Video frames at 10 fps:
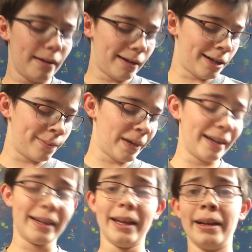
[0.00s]

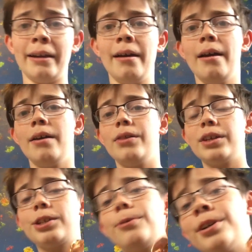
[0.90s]
And again,
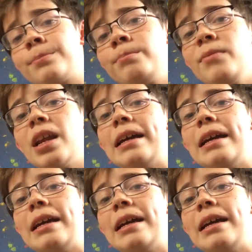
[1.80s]
this one,